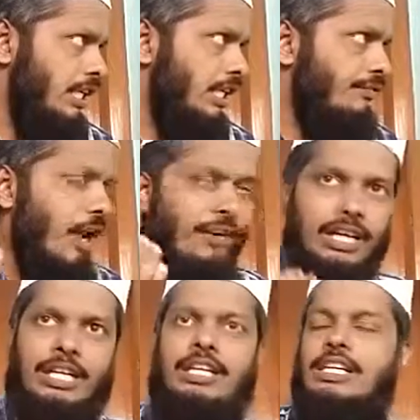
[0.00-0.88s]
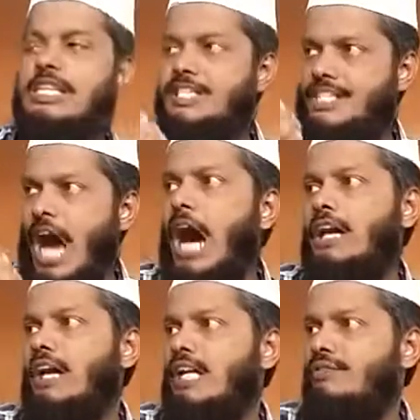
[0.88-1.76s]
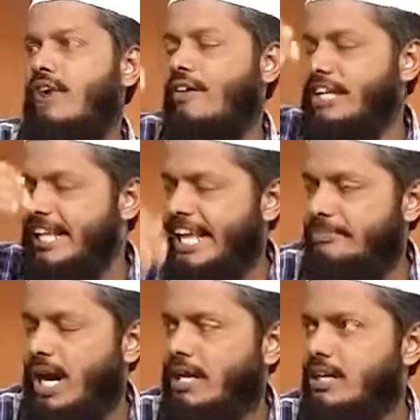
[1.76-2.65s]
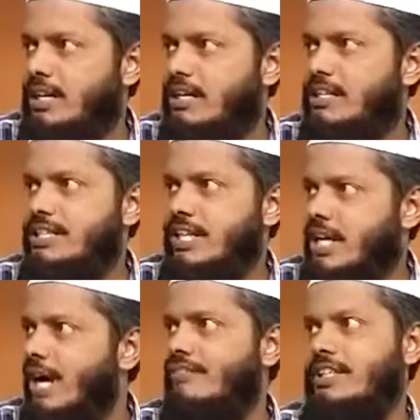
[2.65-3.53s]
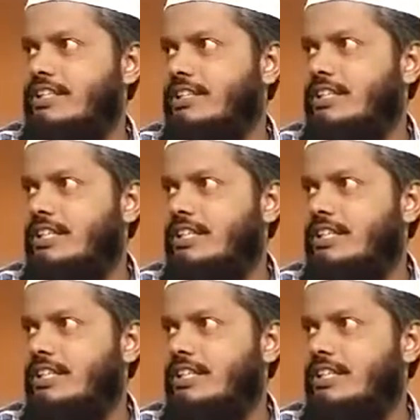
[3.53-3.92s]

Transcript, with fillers: If our jar, if our neighbor is a kafir,